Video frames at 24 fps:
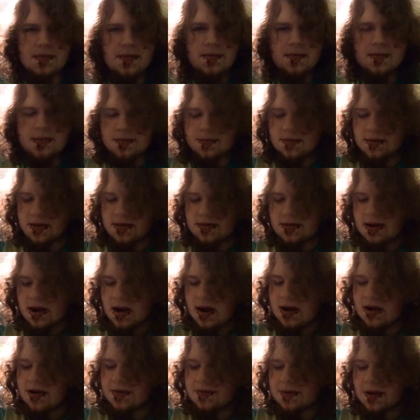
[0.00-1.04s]
similar brands.
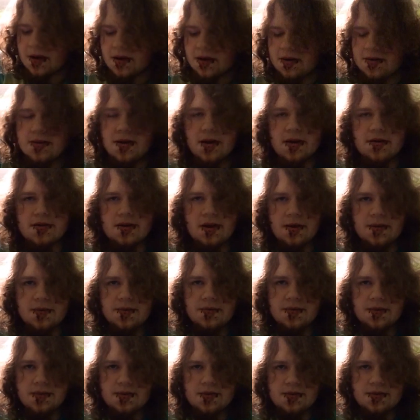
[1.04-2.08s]
This product is not a
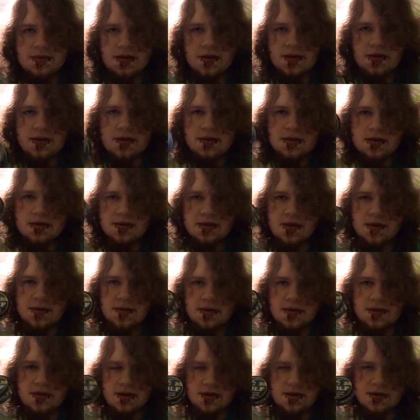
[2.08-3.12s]
safe
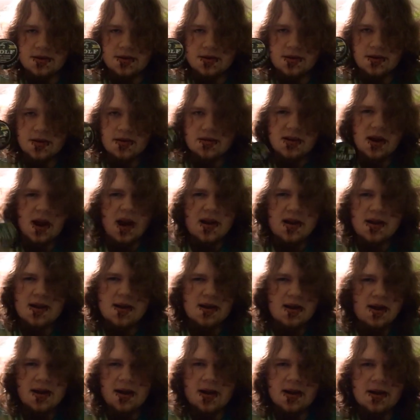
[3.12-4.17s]
alternative to cigarettes. I think
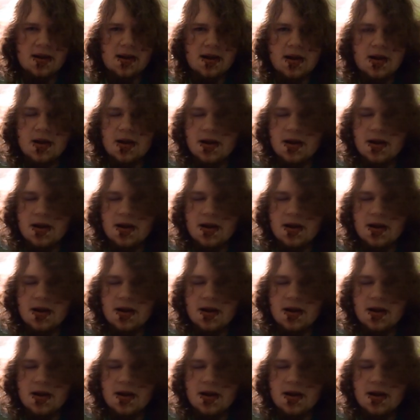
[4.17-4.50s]
they like